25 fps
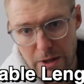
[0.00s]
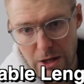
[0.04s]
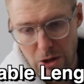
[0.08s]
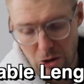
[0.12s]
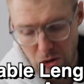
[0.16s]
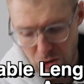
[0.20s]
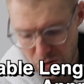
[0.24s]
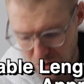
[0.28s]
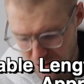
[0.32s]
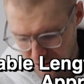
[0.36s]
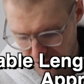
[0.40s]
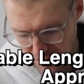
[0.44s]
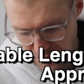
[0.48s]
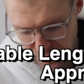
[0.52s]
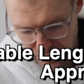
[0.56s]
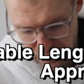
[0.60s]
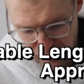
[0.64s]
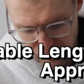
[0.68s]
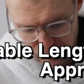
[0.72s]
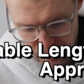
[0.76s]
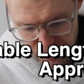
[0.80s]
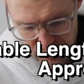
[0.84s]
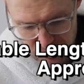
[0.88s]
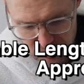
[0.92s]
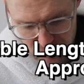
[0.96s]
longer than
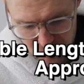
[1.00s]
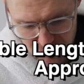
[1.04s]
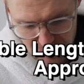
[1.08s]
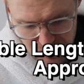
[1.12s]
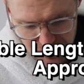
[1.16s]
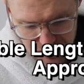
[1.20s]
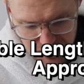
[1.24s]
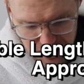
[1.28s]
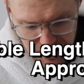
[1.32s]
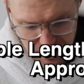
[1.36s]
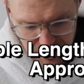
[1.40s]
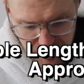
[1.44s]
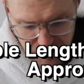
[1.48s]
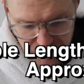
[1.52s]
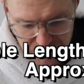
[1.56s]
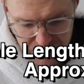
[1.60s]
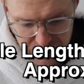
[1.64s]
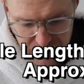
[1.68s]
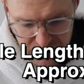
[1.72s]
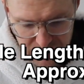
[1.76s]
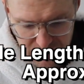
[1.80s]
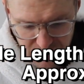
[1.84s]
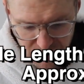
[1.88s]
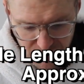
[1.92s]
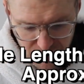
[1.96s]
the original Nintendo
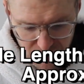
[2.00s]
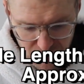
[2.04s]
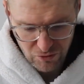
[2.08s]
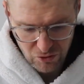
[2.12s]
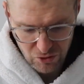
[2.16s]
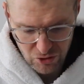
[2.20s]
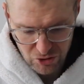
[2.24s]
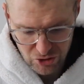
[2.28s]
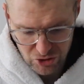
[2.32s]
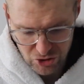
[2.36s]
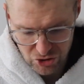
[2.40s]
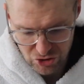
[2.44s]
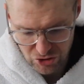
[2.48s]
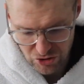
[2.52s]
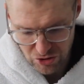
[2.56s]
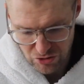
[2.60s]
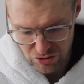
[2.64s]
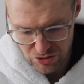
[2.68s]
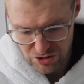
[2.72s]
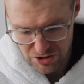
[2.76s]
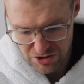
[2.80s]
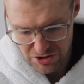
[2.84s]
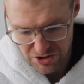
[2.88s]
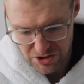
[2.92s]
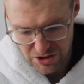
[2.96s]
64
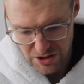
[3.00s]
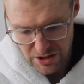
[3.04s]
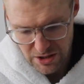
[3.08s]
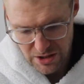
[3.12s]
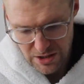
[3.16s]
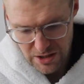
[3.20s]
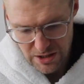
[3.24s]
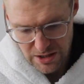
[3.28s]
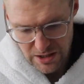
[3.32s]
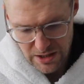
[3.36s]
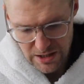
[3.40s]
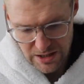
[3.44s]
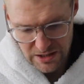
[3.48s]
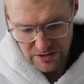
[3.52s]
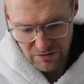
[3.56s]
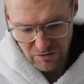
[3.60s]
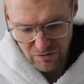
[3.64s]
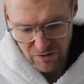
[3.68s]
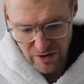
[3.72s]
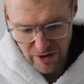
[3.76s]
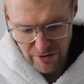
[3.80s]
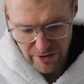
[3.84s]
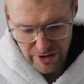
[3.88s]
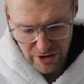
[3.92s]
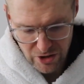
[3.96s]
controllers. It's
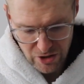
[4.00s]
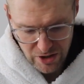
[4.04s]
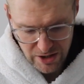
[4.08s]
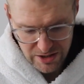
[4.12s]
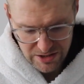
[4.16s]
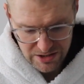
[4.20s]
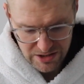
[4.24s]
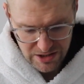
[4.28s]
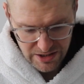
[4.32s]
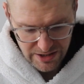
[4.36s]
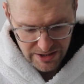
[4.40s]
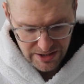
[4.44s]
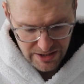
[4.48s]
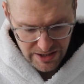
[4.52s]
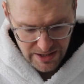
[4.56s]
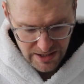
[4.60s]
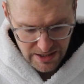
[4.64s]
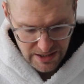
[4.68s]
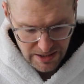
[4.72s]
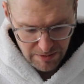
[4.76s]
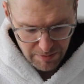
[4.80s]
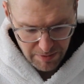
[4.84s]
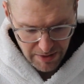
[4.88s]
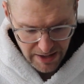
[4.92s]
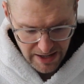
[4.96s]
very nicely,
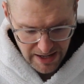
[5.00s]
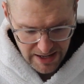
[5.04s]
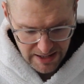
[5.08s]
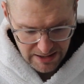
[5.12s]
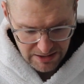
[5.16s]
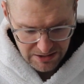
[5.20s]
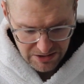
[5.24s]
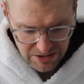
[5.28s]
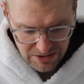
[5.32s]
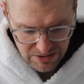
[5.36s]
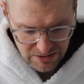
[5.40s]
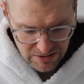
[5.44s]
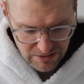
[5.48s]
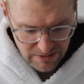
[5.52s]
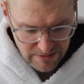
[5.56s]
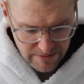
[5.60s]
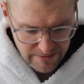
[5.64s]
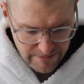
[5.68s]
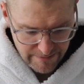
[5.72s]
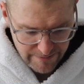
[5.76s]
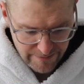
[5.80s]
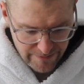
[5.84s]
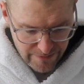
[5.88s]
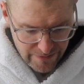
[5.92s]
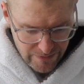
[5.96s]
neatly packed.
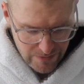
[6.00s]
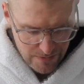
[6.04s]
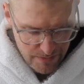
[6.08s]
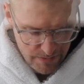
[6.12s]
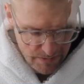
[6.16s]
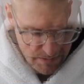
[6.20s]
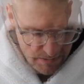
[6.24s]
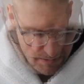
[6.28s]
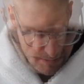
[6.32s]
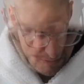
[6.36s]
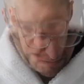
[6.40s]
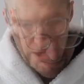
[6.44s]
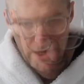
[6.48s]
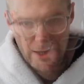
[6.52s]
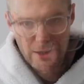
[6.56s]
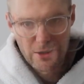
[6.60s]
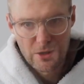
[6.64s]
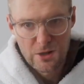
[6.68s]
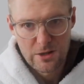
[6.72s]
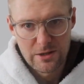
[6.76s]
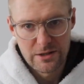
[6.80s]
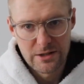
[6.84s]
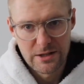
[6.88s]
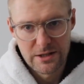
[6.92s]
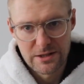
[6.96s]
Wow, okay,
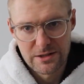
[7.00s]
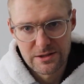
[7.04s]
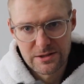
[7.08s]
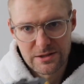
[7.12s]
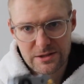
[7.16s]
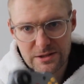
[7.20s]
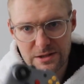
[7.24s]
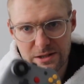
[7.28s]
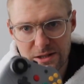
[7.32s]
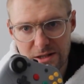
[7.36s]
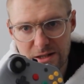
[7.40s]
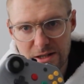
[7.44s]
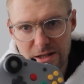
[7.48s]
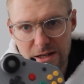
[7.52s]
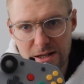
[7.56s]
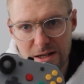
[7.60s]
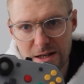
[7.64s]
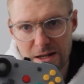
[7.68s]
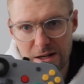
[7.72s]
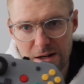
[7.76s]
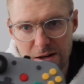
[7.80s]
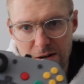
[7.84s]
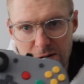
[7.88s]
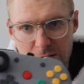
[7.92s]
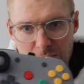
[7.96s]
look at this.
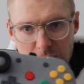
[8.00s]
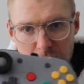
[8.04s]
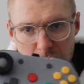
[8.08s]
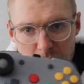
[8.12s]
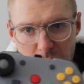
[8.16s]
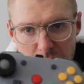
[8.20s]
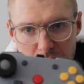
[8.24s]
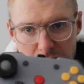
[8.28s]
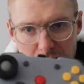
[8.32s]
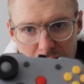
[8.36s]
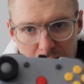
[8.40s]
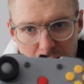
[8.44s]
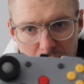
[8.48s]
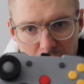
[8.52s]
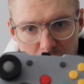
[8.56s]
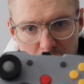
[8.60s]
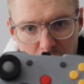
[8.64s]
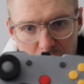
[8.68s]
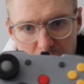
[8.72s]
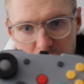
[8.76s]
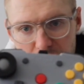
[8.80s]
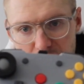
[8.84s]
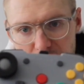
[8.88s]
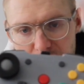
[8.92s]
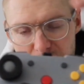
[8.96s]

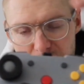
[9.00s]
Wow.